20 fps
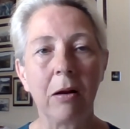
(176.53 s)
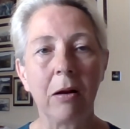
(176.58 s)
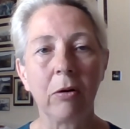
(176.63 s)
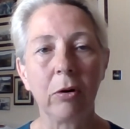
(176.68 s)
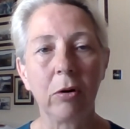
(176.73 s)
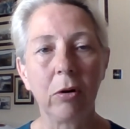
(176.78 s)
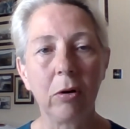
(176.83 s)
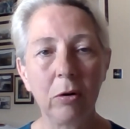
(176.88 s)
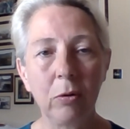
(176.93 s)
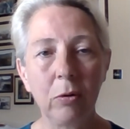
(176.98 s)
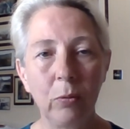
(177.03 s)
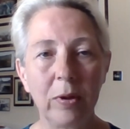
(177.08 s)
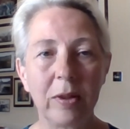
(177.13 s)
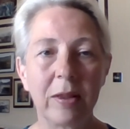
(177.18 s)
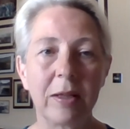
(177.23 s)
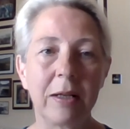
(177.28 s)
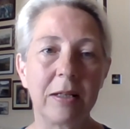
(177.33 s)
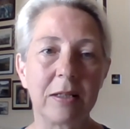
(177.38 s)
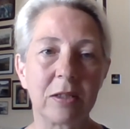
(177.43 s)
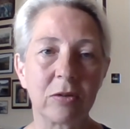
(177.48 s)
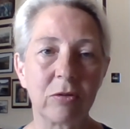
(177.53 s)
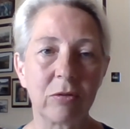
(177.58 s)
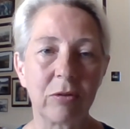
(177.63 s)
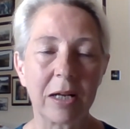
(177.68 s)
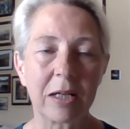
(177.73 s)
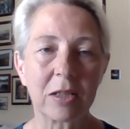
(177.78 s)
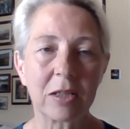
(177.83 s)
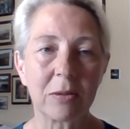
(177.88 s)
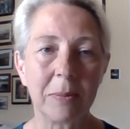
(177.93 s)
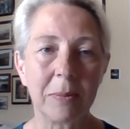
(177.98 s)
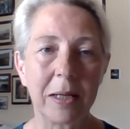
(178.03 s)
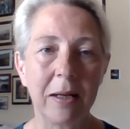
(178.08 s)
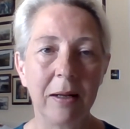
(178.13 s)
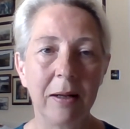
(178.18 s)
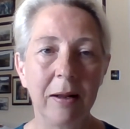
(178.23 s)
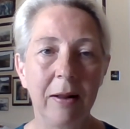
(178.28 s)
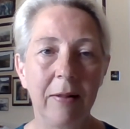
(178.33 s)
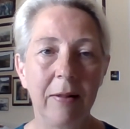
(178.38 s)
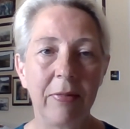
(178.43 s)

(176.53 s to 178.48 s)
along with a hysterectomy,